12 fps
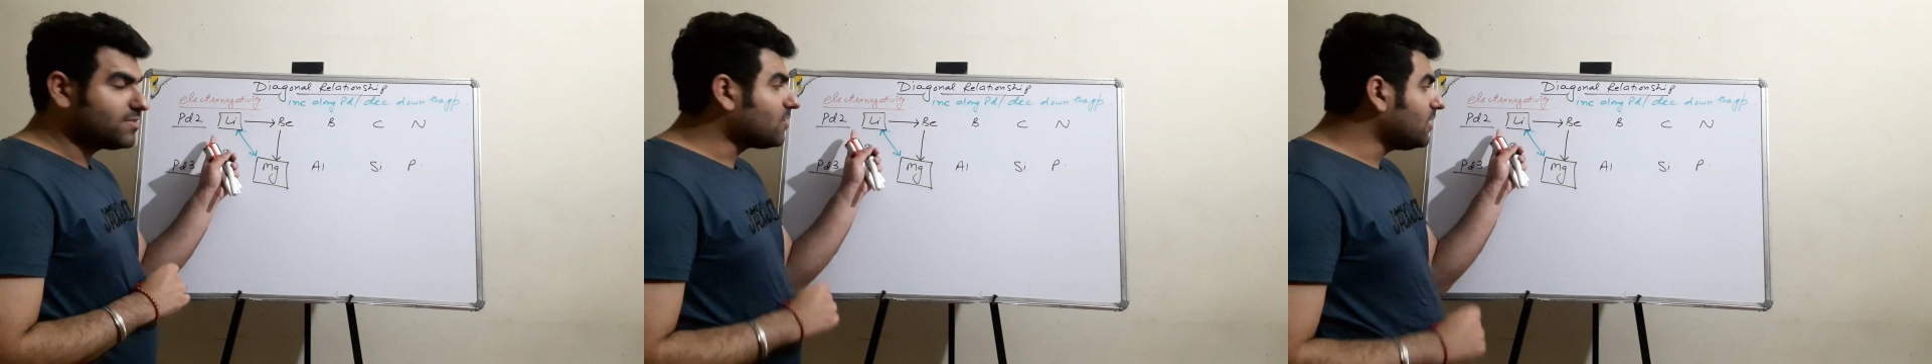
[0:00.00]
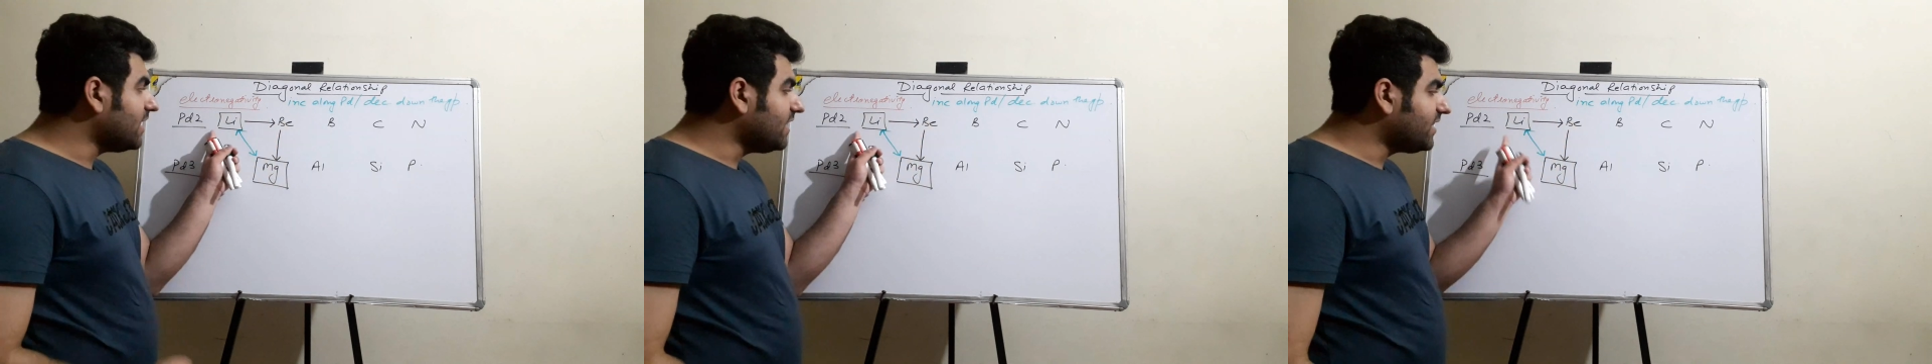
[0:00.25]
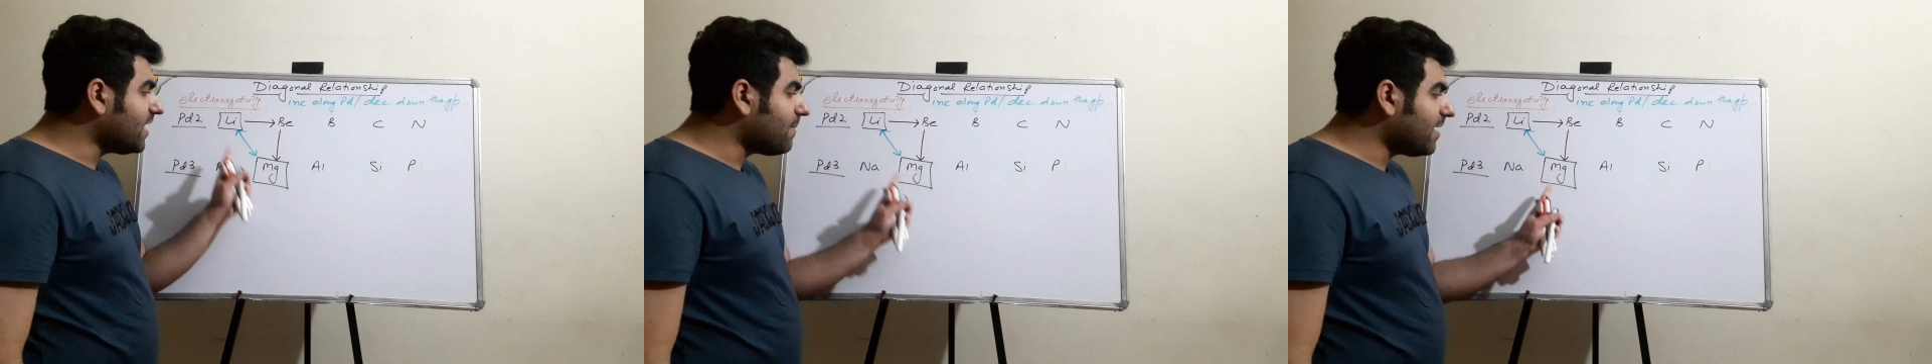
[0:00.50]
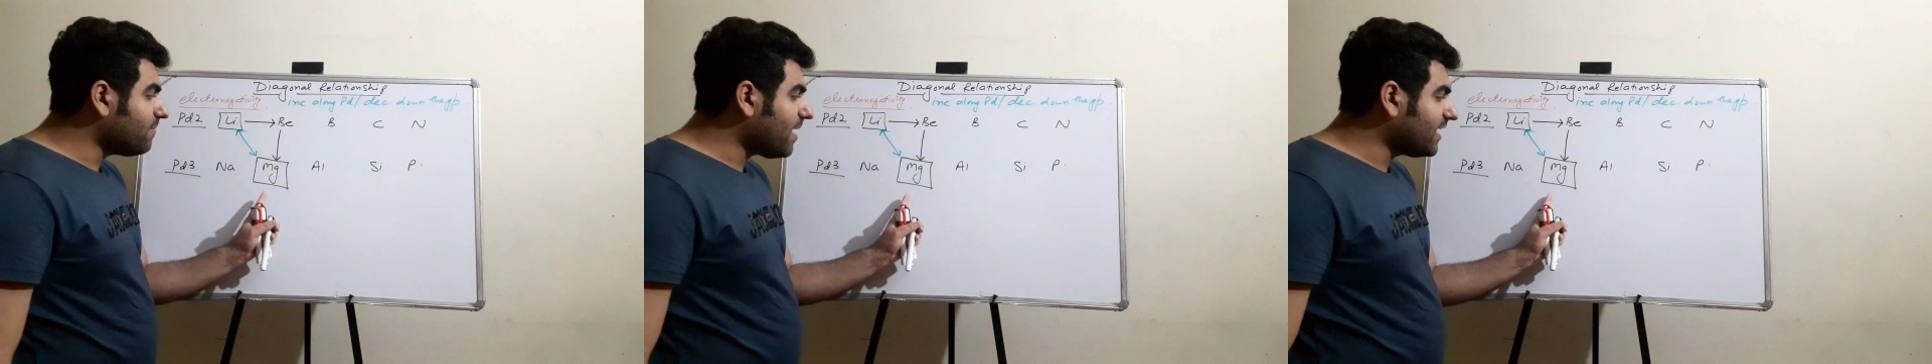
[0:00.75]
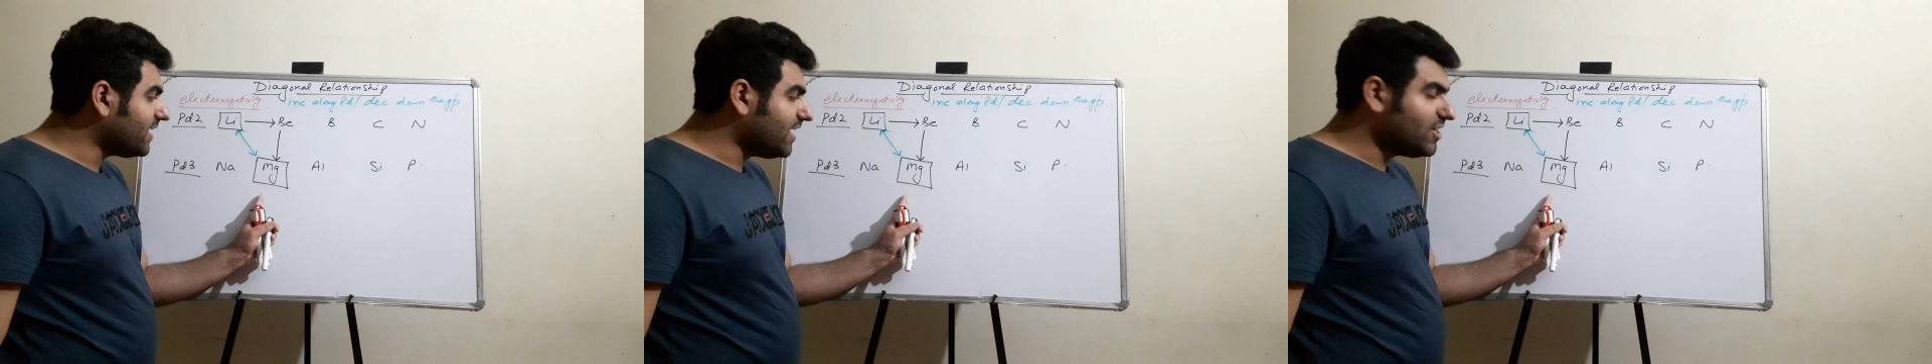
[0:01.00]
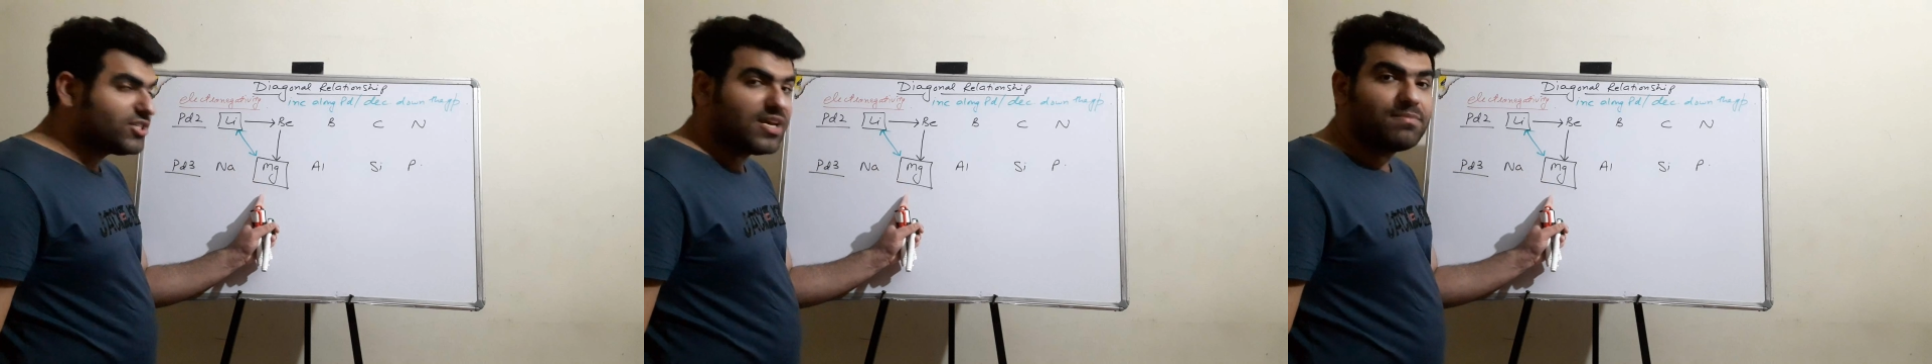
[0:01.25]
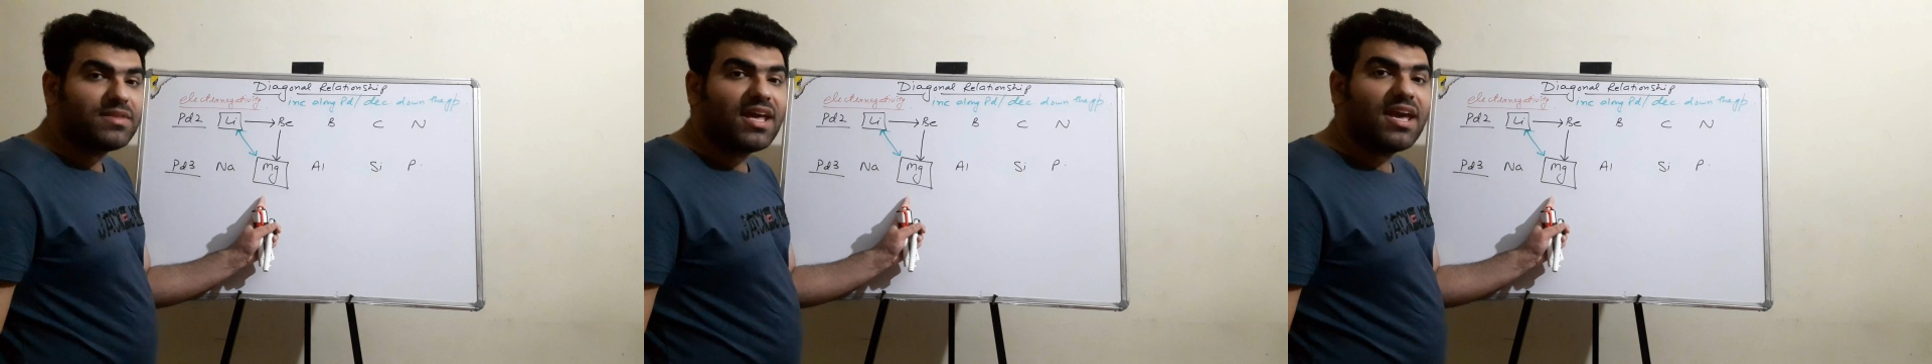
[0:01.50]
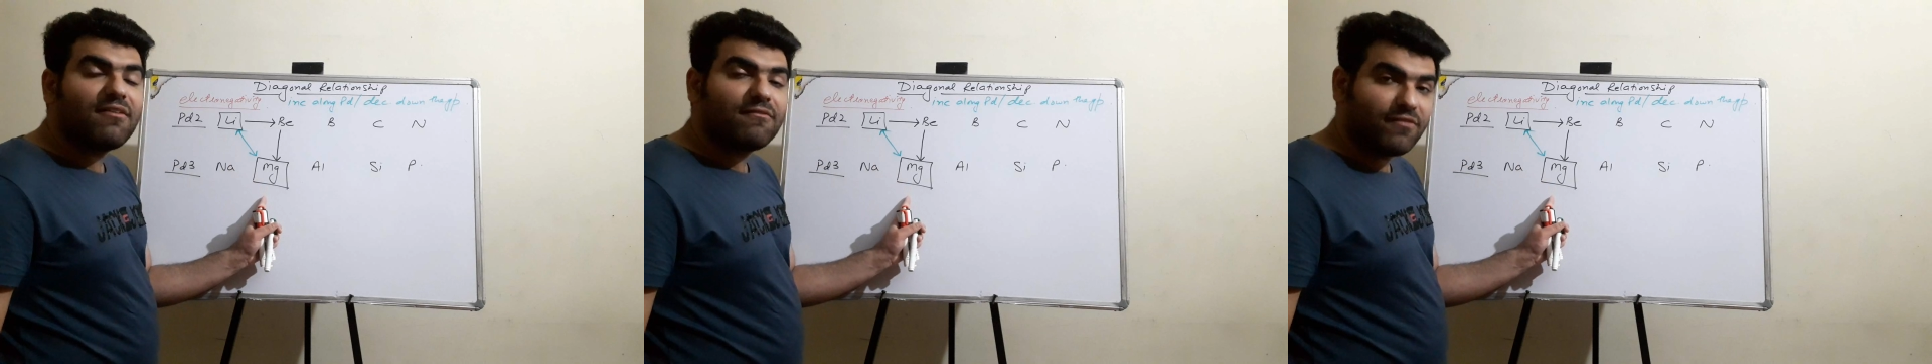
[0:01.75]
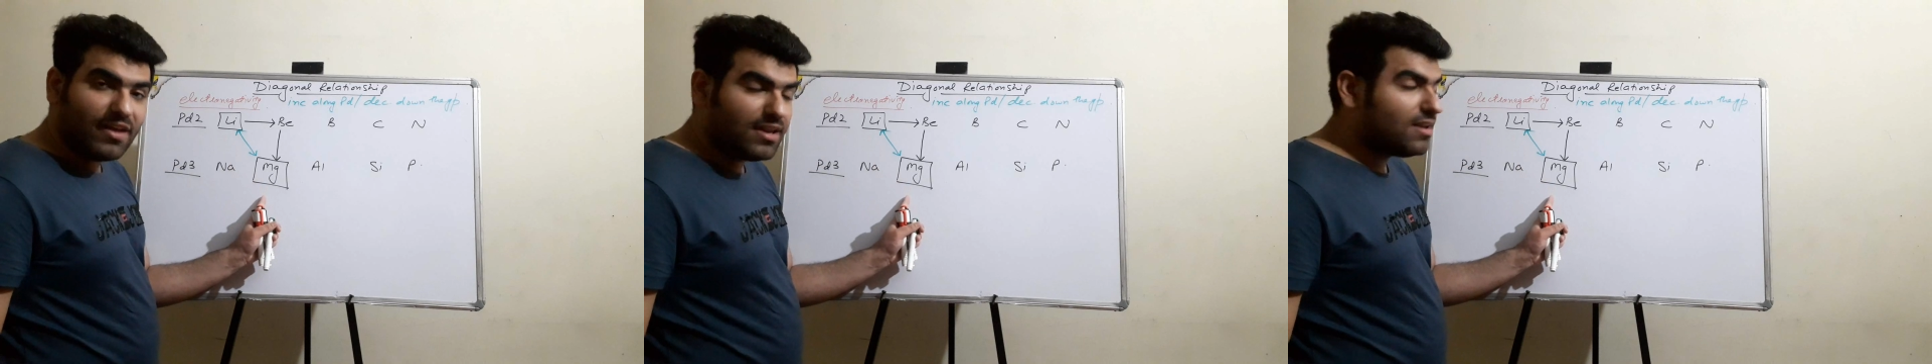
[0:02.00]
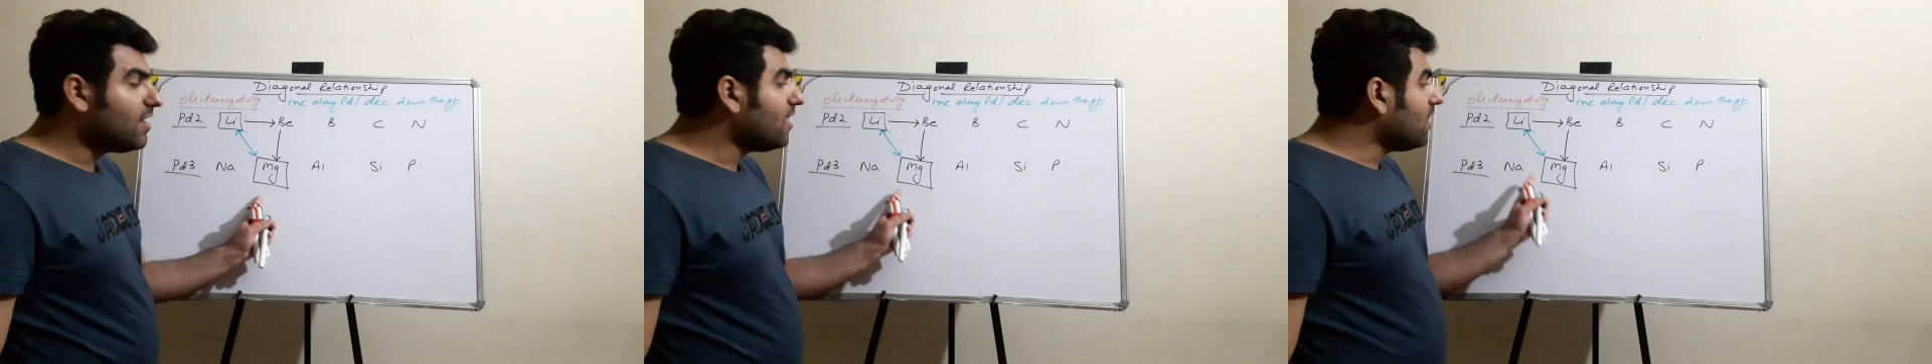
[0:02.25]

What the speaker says: lithium and magnesium, they will